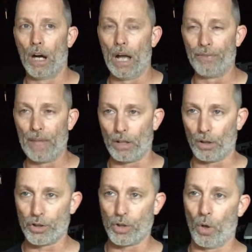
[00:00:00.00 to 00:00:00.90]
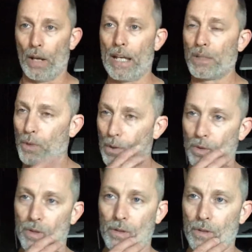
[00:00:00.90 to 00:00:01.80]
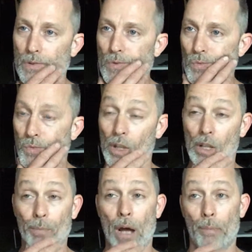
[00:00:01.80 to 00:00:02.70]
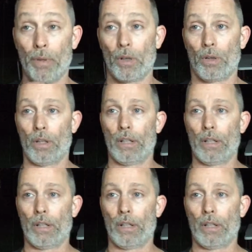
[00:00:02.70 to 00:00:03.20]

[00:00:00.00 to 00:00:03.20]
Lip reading: I think our show last week was really popular.